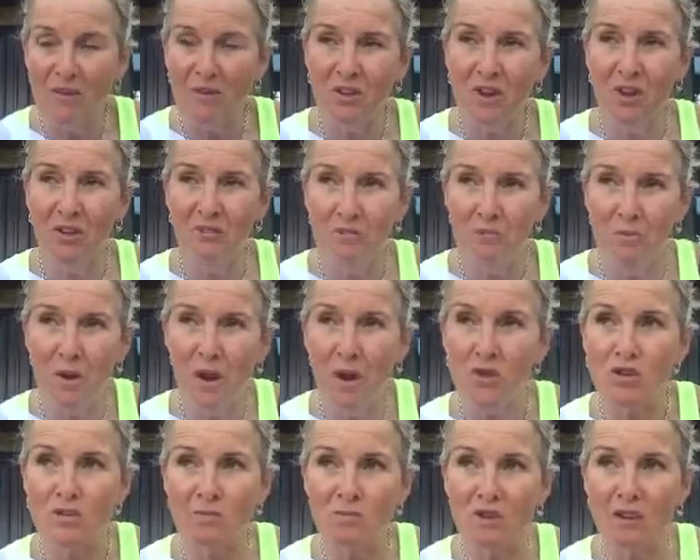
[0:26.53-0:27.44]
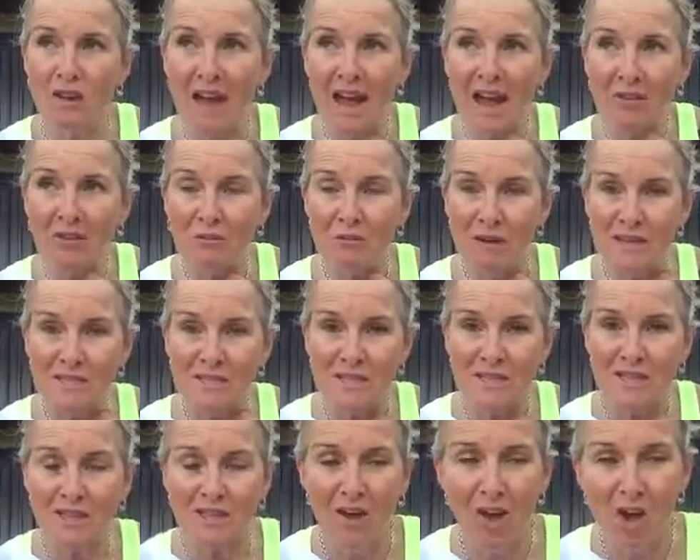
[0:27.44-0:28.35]
Well, not even post, but how the
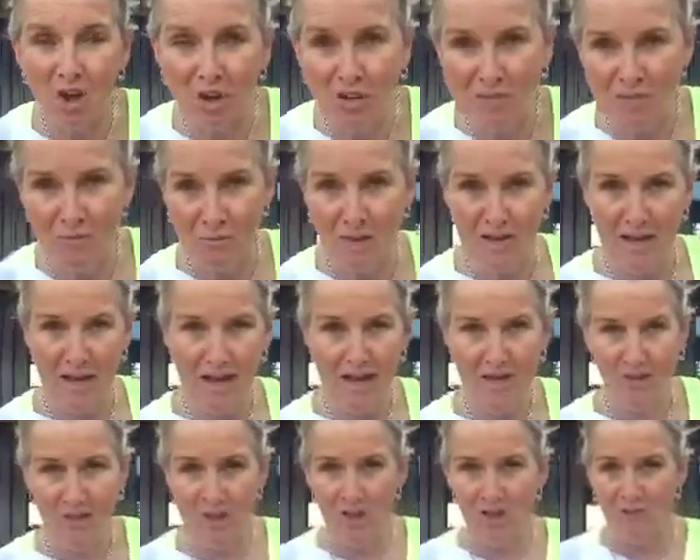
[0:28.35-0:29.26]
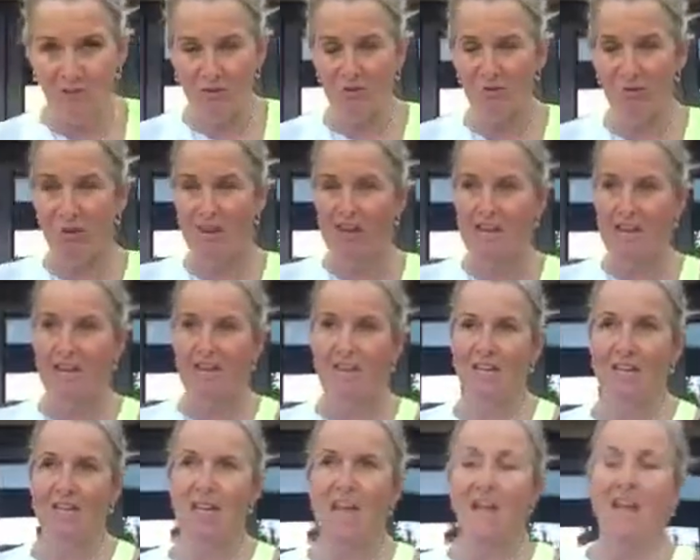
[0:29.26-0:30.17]
rest of the holiday went alcohol-free.
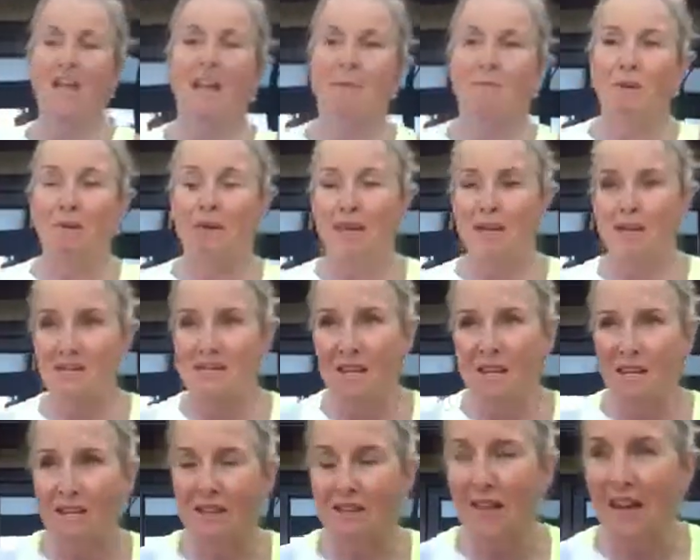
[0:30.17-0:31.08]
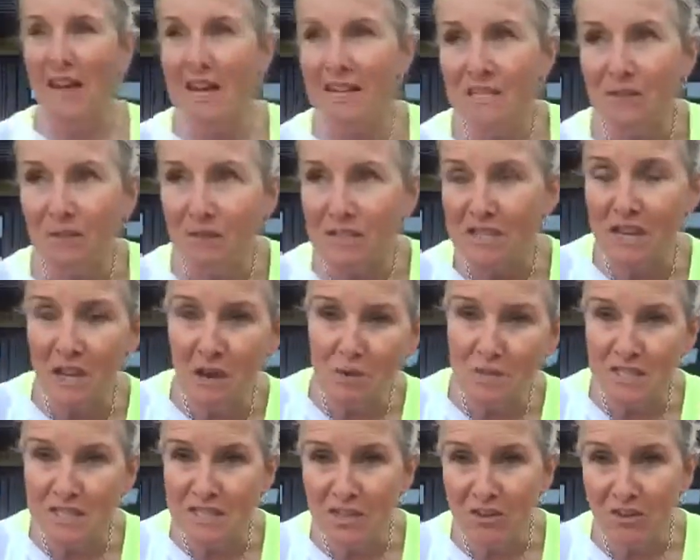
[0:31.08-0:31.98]
Because I think the last
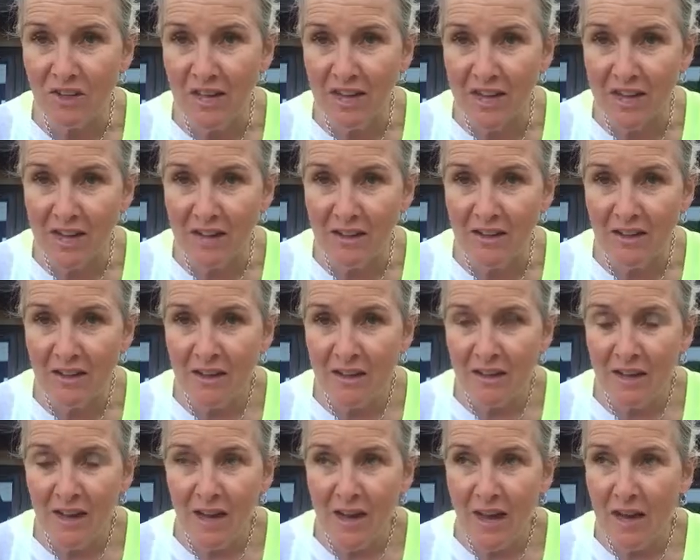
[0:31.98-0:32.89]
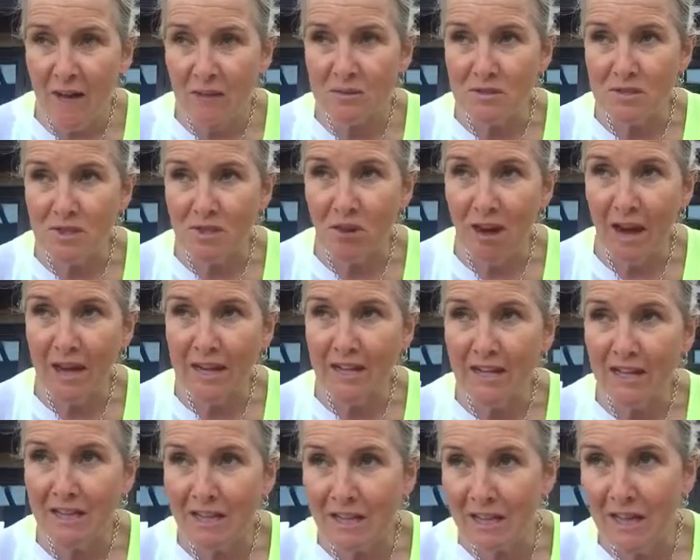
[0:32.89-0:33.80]
video I did on here, I was
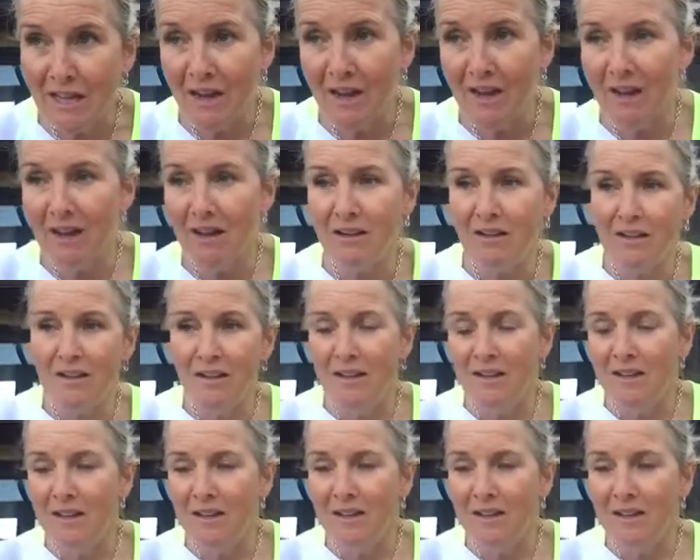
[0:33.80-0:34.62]
crying in the car.